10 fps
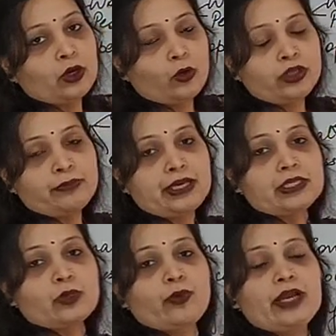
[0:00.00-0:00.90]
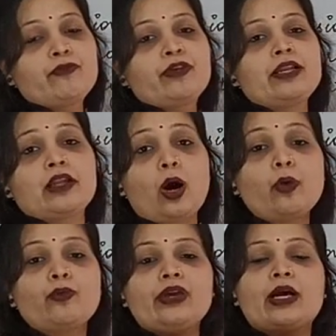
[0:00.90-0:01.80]
Growth means when we
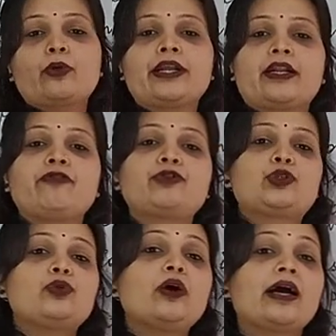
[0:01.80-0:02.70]
are good enough to